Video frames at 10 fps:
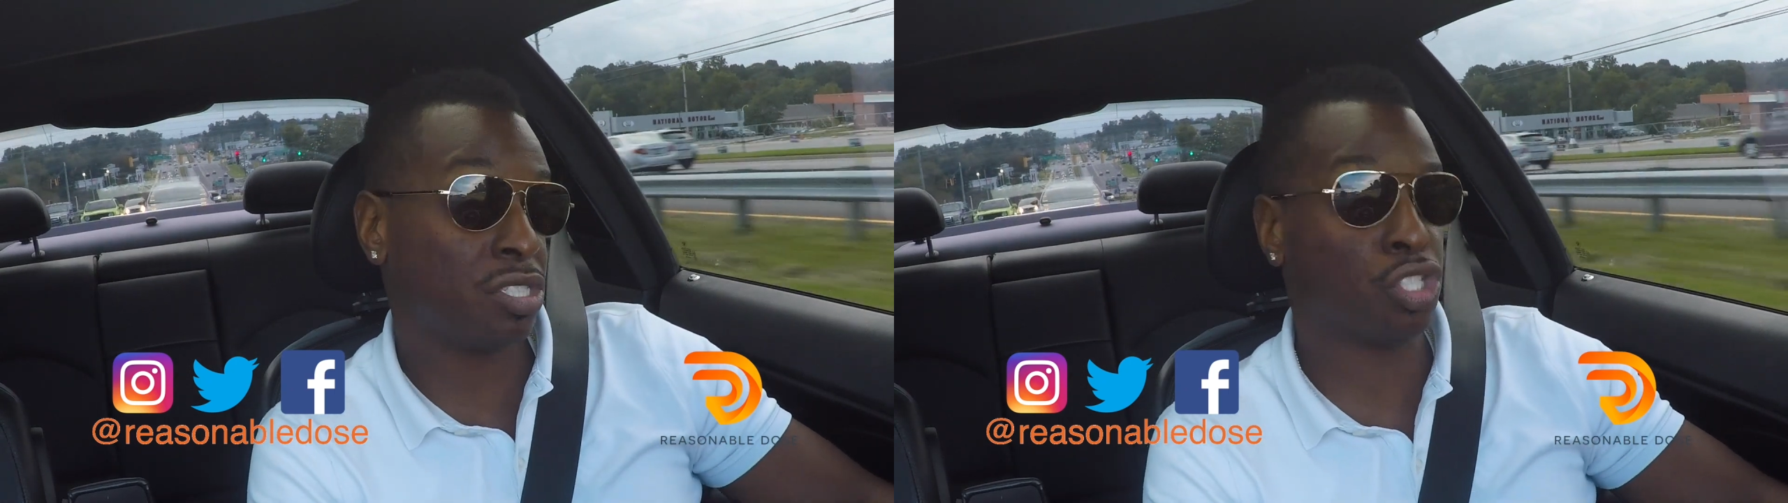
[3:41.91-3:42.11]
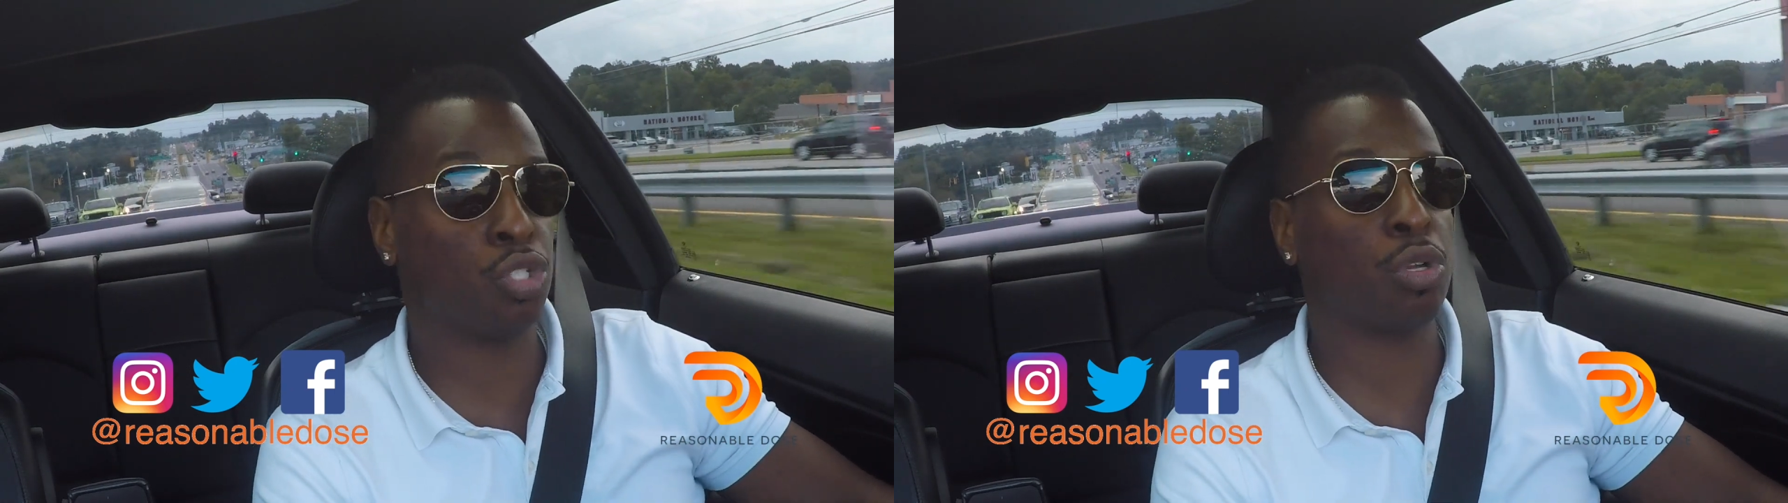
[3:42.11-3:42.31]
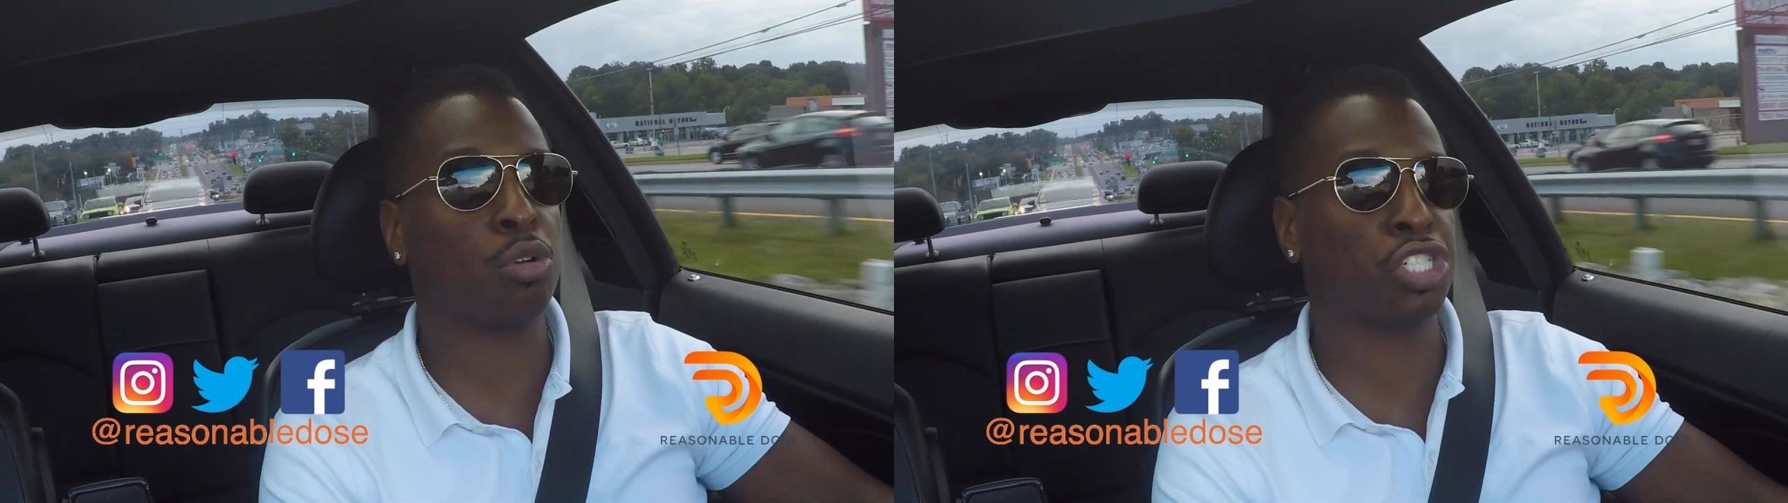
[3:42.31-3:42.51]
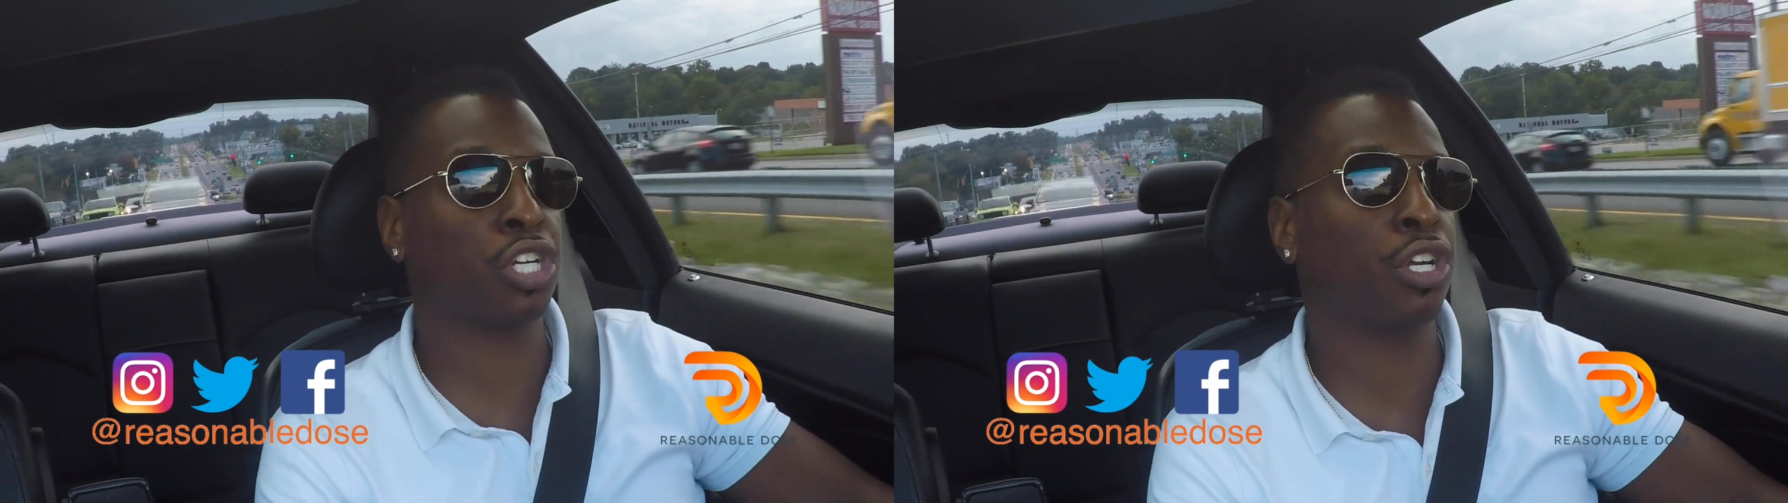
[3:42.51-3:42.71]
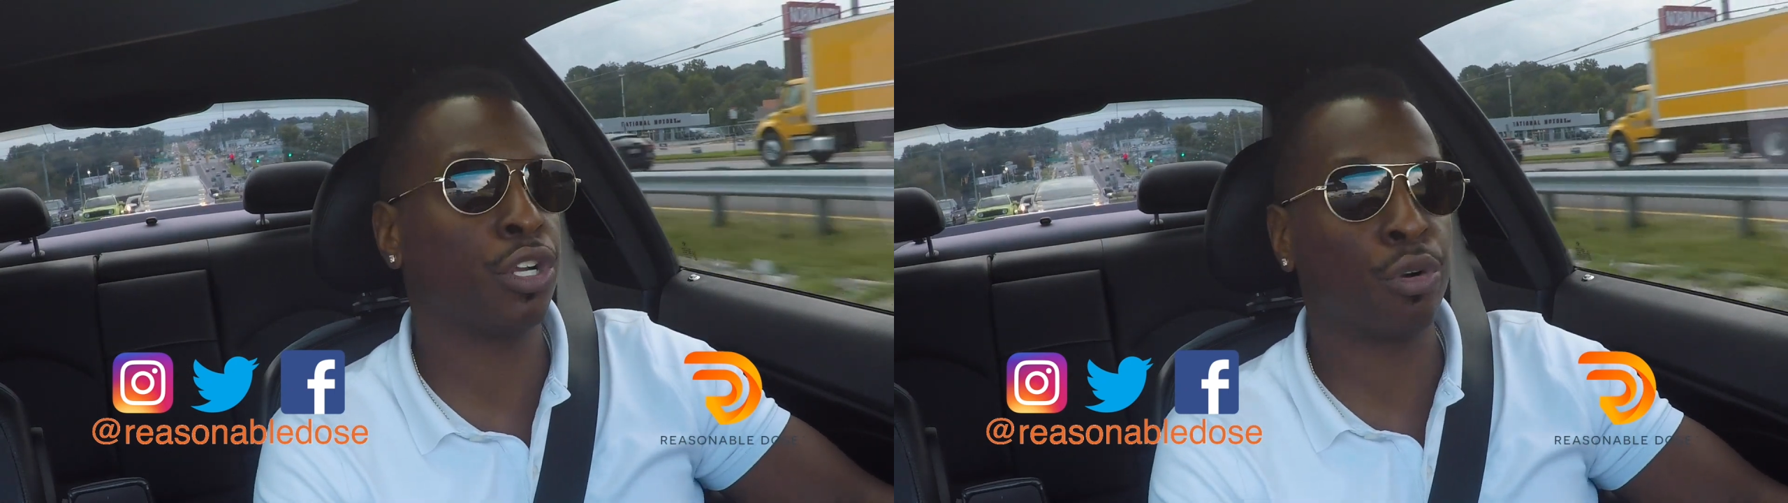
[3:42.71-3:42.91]
to do no
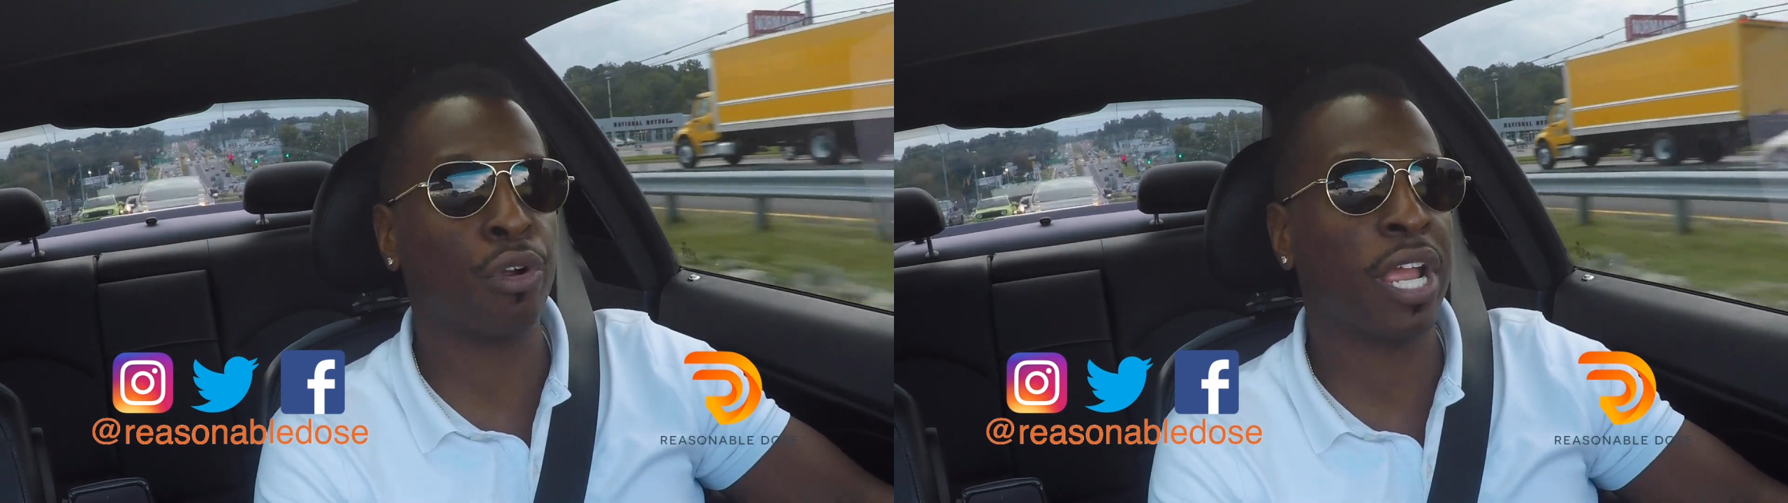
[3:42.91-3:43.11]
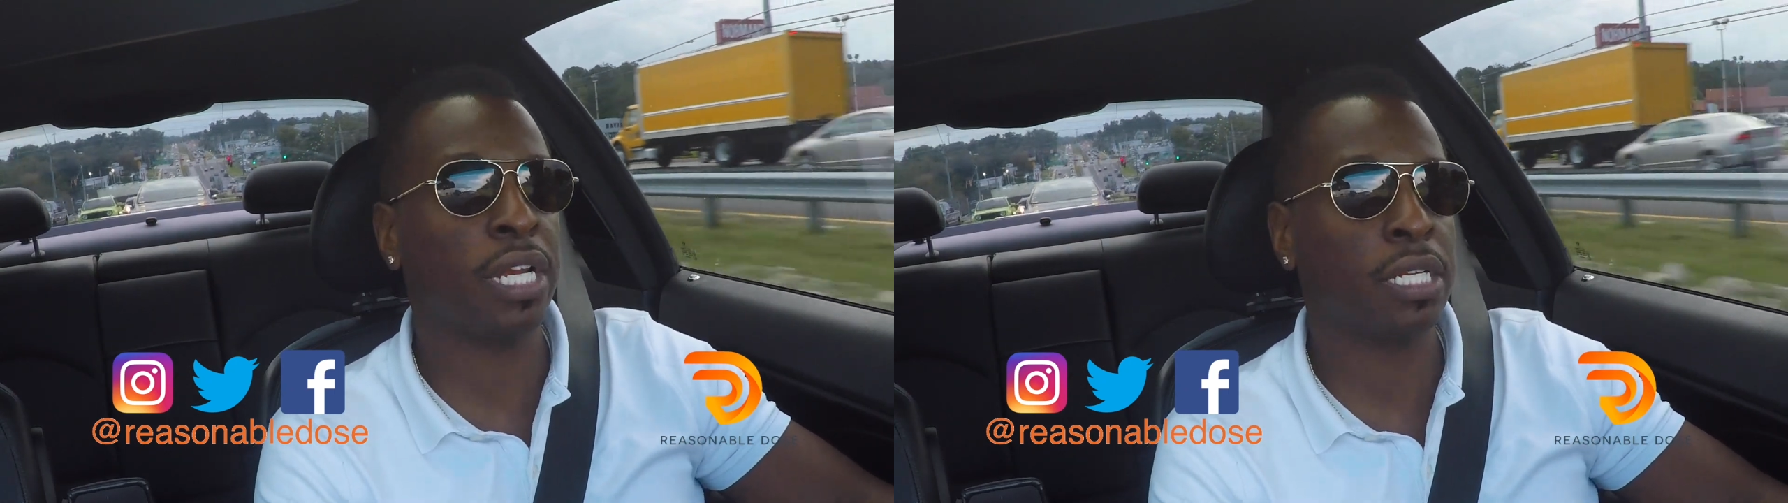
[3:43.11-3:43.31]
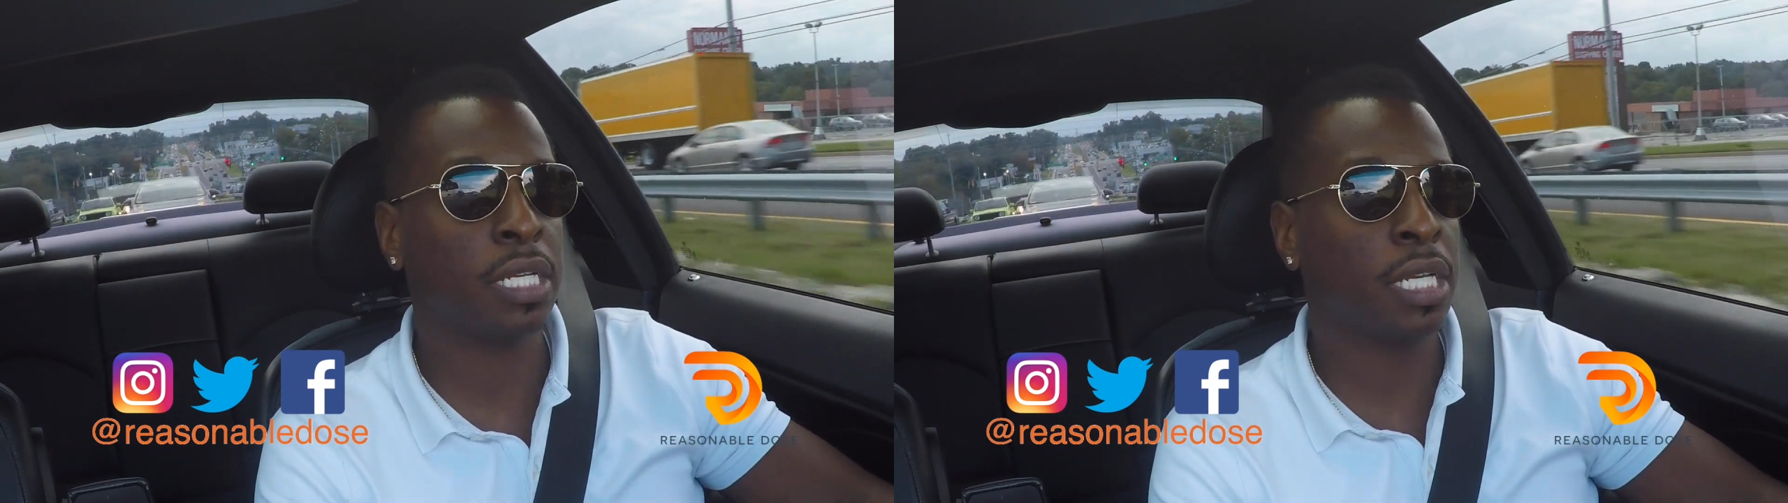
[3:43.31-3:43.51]
sugar, no grain.